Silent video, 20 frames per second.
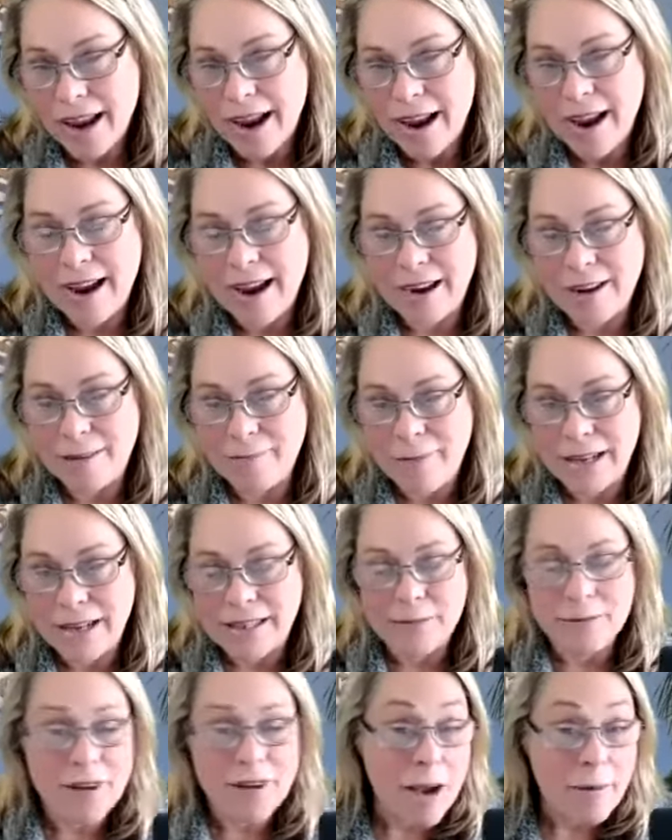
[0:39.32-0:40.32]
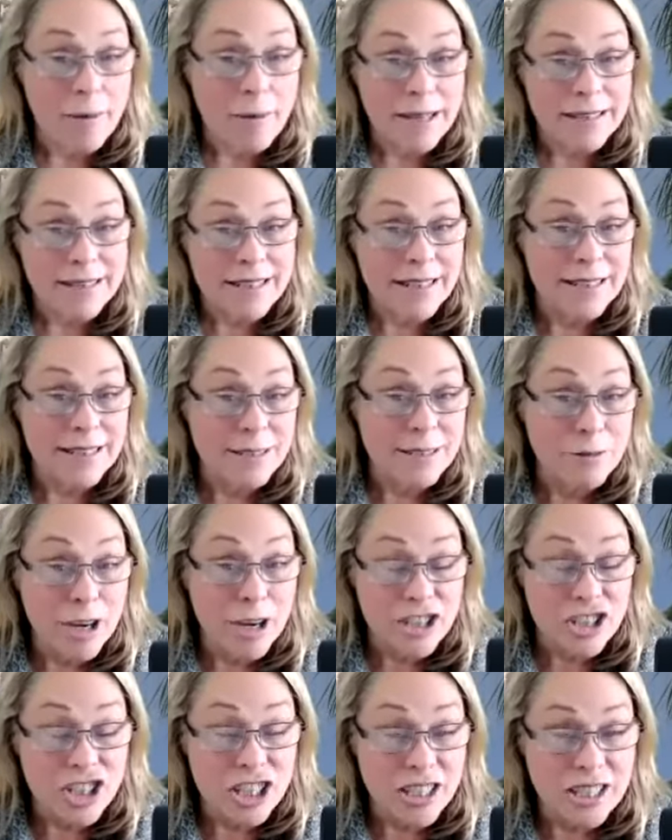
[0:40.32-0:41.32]
um, make some comments, send some
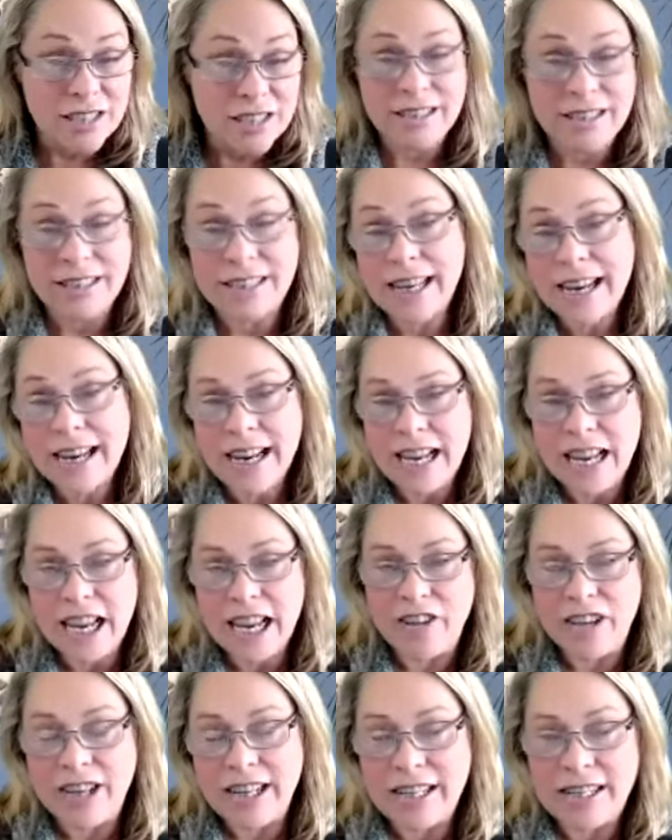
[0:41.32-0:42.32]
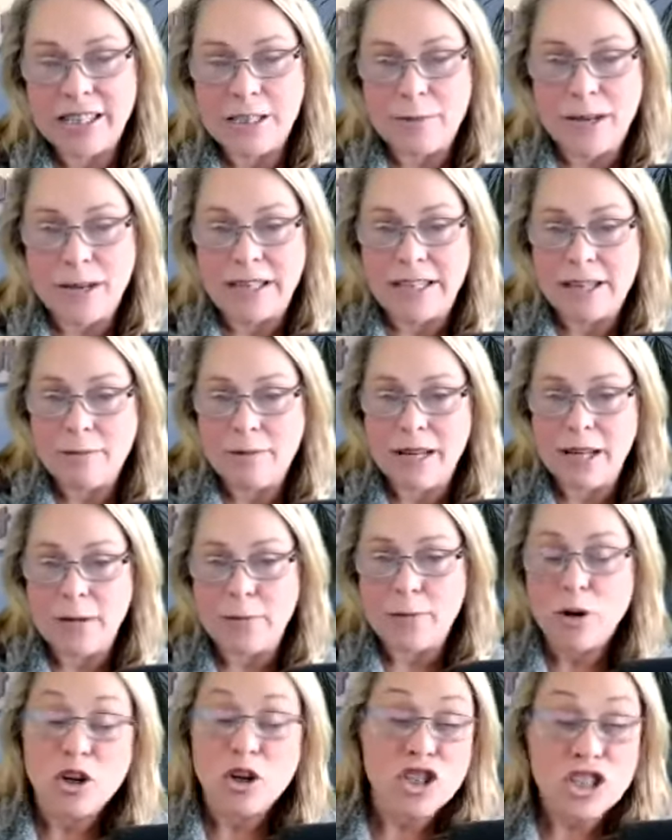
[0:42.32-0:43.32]
questions. If you need to speak to me
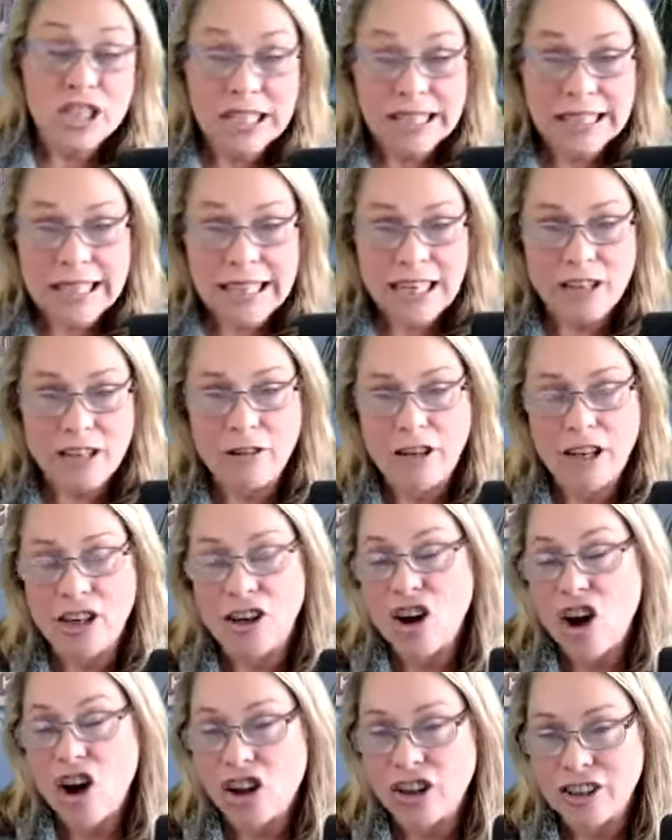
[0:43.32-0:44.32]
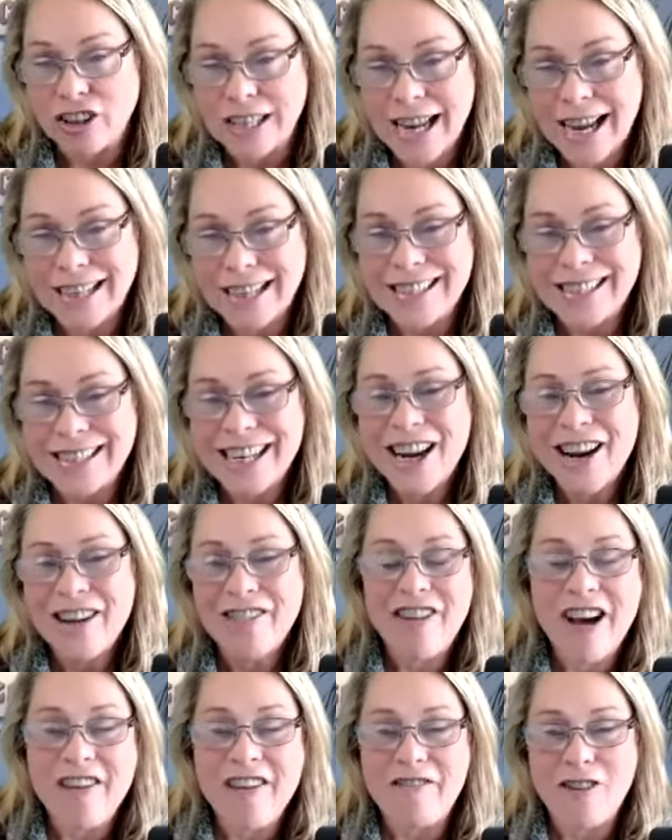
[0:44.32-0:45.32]
personally, you can call or text
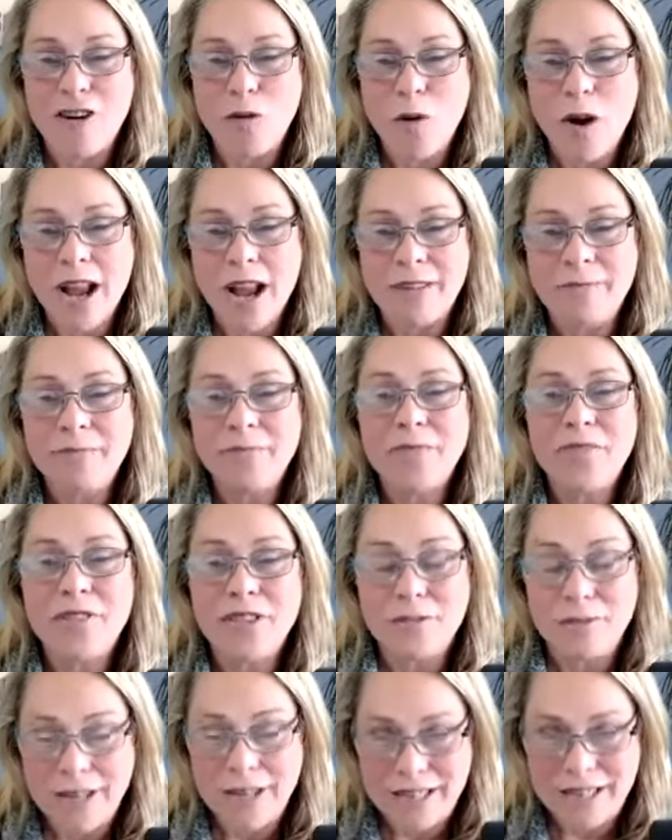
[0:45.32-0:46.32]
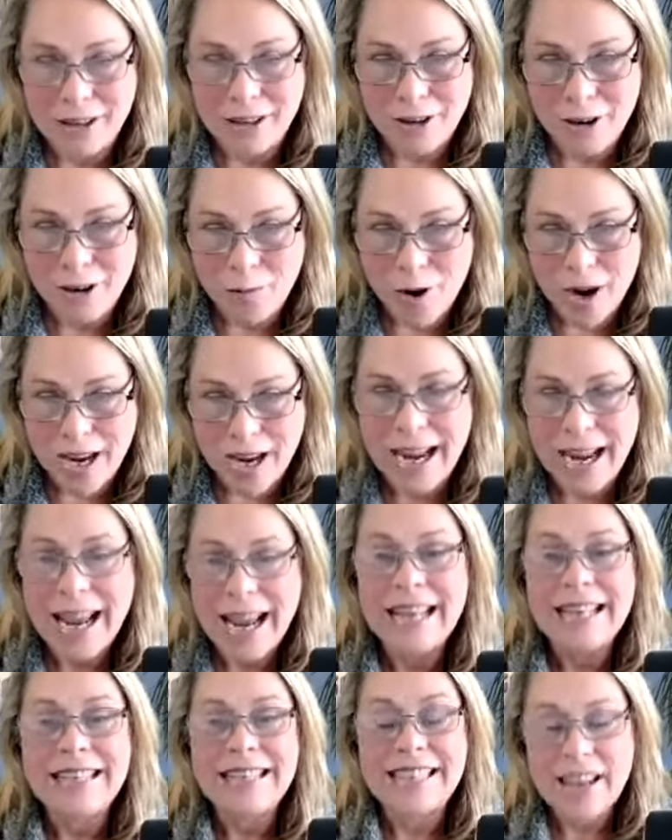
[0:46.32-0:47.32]
541 301
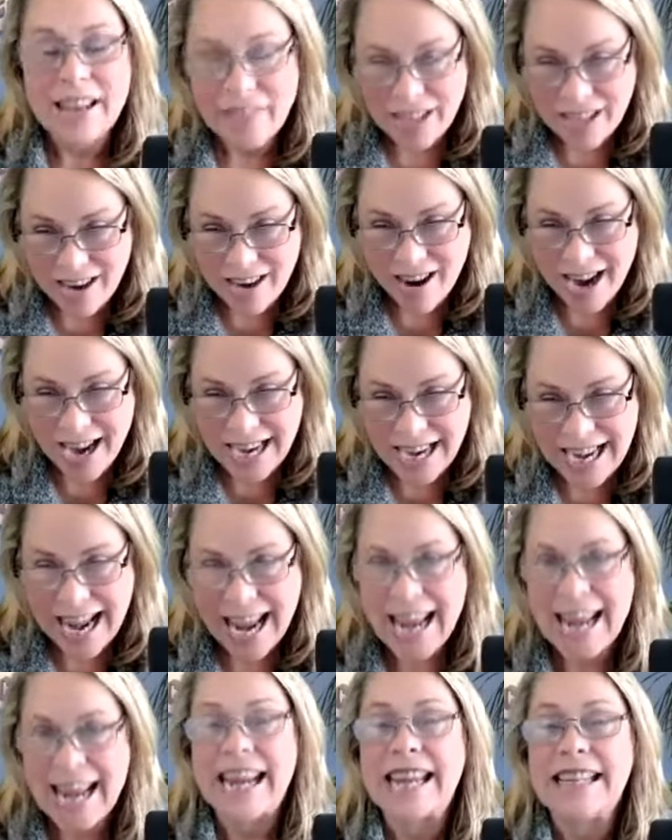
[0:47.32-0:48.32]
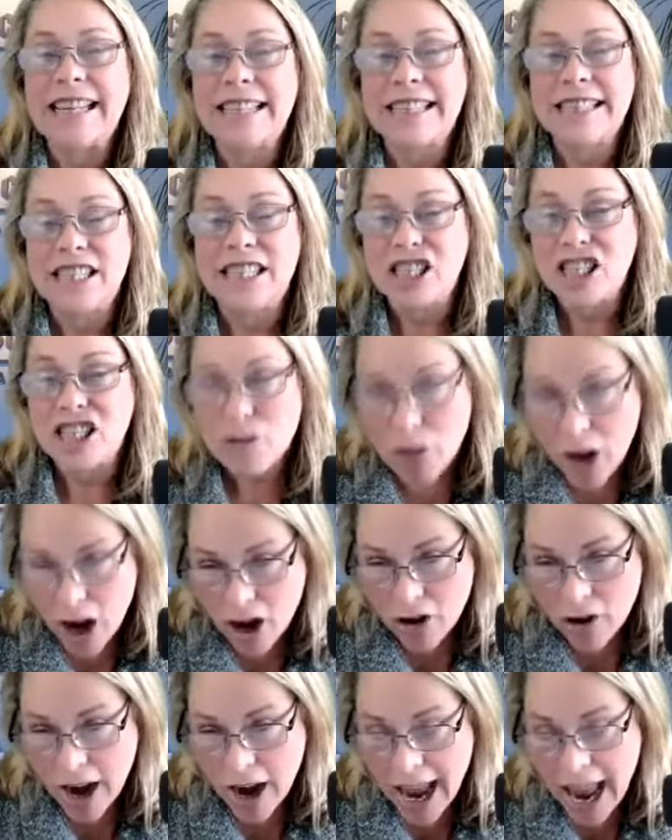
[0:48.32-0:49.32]
7980.